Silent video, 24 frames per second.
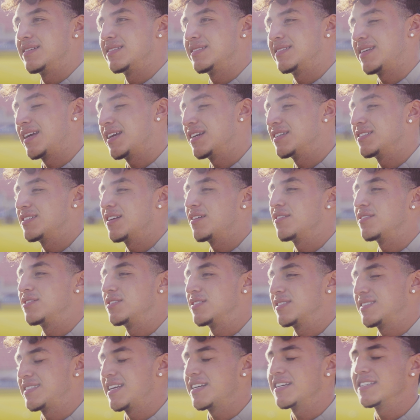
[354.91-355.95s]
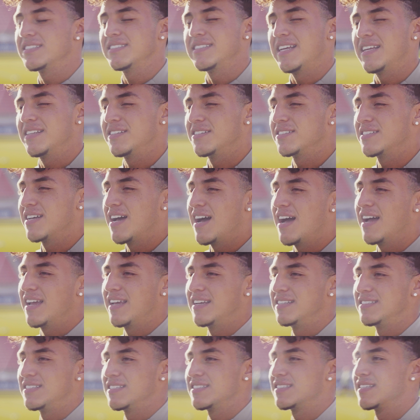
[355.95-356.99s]
Set your standards high
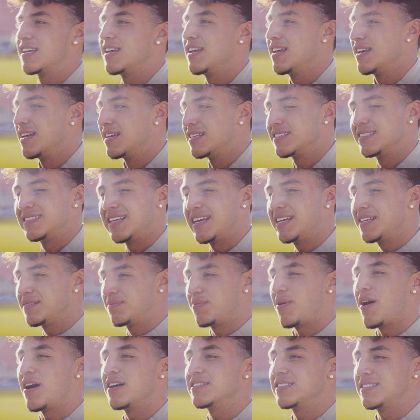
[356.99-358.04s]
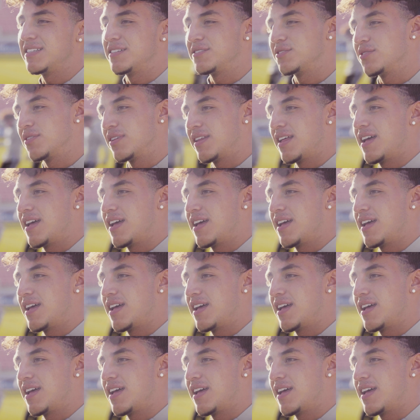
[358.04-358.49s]
and just stay positive so